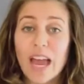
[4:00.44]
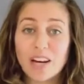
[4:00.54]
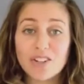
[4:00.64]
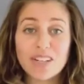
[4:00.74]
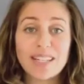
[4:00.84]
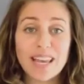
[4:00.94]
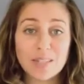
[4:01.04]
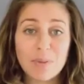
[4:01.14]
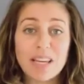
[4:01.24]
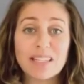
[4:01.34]
actually takes
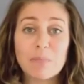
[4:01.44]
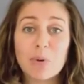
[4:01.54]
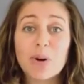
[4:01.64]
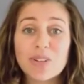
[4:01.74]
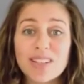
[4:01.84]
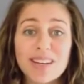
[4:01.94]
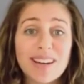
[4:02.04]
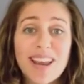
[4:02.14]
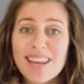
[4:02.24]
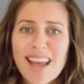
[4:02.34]
place in person.
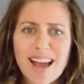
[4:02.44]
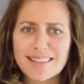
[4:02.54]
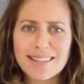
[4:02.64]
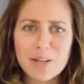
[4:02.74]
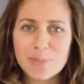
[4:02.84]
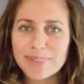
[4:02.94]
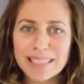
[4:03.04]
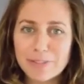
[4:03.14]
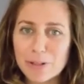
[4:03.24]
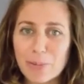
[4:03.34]
Yes, can you
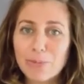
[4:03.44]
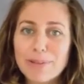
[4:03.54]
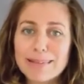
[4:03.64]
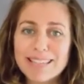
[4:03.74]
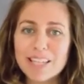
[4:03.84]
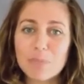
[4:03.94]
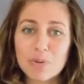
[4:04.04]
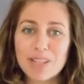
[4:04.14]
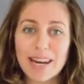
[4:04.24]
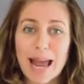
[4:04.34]
believe it? Only
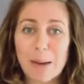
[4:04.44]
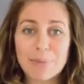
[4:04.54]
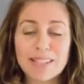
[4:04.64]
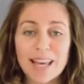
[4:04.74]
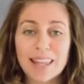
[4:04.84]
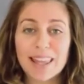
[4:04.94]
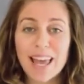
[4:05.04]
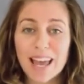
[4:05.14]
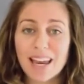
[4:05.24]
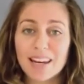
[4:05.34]
6% happens
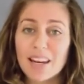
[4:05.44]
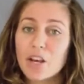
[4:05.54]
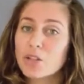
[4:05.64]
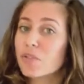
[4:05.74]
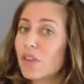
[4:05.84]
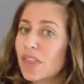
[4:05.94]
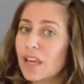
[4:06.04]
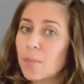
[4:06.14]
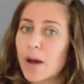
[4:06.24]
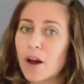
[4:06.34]
online. So if you
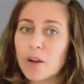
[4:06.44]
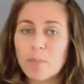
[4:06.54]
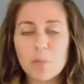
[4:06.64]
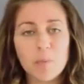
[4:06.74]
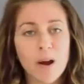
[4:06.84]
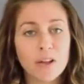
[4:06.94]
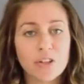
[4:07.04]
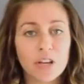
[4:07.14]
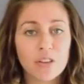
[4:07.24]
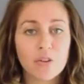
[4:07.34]
think about it, people probably
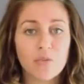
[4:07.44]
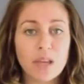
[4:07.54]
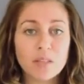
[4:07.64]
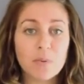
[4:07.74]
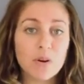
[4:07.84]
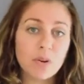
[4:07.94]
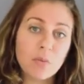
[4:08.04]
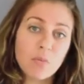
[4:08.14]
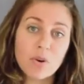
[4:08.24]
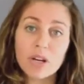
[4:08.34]
check their Facebook in the
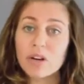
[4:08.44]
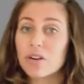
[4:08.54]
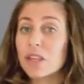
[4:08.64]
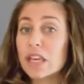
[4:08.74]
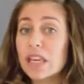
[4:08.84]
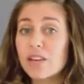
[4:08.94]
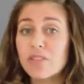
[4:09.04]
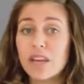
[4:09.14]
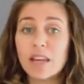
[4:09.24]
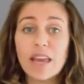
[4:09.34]
morning or in the
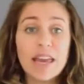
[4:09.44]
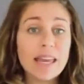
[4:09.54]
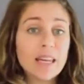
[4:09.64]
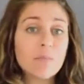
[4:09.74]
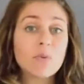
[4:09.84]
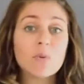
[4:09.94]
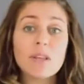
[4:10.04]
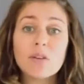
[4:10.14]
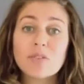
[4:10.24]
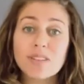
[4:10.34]
evening, and in
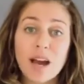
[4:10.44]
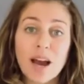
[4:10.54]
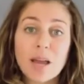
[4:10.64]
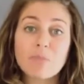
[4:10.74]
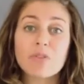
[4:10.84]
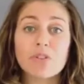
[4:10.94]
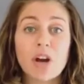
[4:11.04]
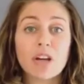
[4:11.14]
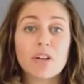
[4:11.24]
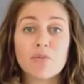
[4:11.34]
between those times, they're
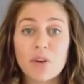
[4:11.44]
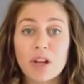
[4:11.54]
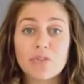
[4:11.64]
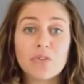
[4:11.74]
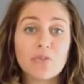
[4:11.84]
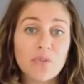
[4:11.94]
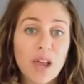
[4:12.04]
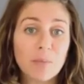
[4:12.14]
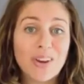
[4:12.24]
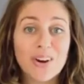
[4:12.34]
talking to friends or
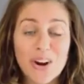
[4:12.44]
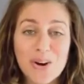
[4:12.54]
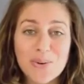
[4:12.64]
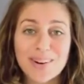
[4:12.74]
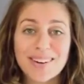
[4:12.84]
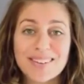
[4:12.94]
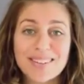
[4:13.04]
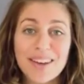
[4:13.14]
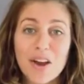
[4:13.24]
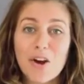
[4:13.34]
family or coworkers.
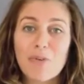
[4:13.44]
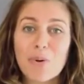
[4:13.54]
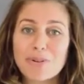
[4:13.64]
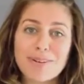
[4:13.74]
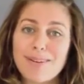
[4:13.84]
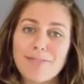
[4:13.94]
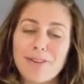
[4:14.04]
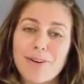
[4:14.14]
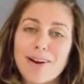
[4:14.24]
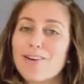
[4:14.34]
Of course, if
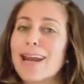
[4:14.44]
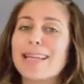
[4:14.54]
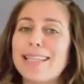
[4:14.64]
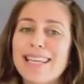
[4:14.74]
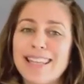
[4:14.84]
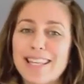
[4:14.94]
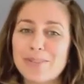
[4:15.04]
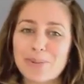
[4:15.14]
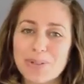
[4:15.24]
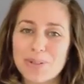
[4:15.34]
they're under 18, these
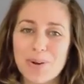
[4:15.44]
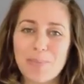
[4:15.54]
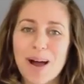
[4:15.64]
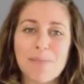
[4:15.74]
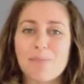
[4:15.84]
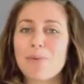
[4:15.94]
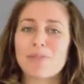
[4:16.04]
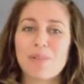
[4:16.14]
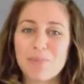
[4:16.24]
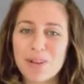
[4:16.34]
rules don't apply, but
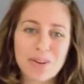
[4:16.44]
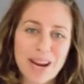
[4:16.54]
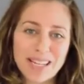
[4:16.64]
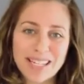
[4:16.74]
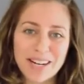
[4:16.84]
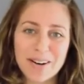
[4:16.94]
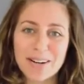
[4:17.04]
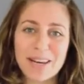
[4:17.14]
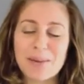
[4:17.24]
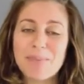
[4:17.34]
most people under 18 aren't
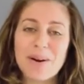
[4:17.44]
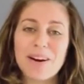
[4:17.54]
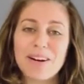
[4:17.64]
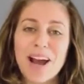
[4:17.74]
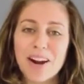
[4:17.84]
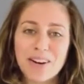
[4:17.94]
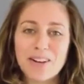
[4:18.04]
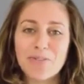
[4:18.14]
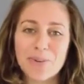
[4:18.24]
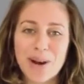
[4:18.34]
getting married and hiring
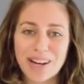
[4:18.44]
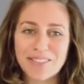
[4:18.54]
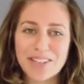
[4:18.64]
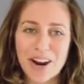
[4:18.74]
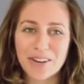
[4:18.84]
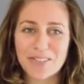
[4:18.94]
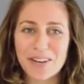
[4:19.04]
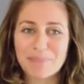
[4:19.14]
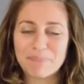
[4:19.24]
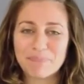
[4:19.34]
you for wedding
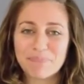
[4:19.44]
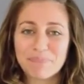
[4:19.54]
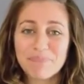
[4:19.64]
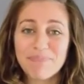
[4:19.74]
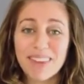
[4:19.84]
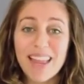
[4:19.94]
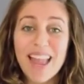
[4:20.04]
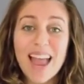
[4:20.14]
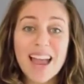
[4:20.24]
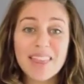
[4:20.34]
photography.
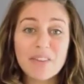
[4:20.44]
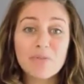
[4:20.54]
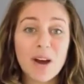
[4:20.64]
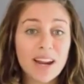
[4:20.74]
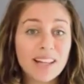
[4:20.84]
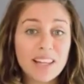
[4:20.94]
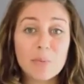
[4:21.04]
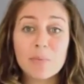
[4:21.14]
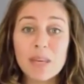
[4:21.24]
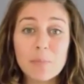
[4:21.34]
And then finally,
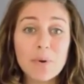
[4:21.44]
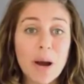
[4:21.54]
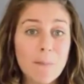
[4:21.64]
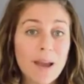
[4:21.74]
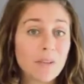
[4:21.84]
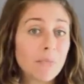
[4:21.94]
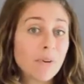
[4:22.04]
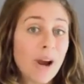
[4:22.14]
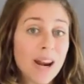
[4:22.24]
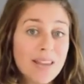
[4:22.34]
when people come back from
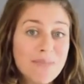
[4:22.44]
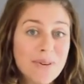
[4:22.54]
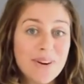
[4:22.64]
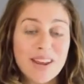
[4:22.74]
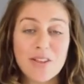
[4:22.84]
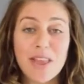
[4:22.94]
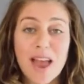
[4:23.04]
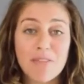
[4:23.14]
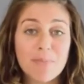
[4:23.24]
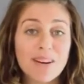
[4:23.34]
their honeymoon and
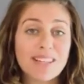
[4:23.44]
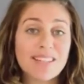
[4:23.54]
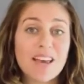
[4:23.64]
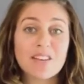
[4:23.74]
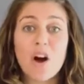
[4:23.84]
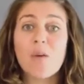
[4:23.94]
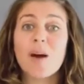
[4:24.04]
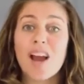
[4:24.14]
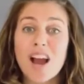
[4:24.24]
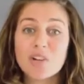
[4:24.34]
everybody says, Oh my
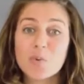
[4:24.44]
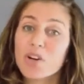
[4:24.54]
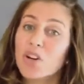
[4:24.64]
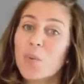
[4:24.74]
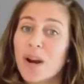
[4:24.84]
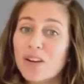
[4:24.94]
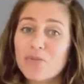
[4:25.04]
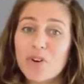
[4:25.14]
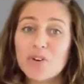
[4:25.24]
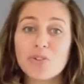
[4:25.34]
gosh, where are your wedding
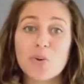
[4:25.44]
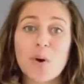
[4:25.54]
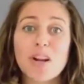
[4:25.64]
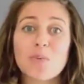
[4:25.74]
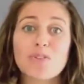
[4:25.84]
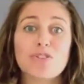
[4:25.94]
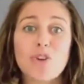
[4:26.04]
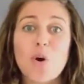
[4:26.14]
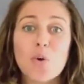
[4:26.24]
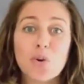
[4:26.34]
photos? Your wedding was
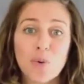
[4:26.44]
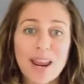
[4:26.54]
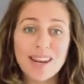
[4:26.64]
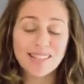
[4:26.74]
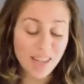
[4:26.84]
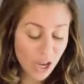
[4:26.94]
so great.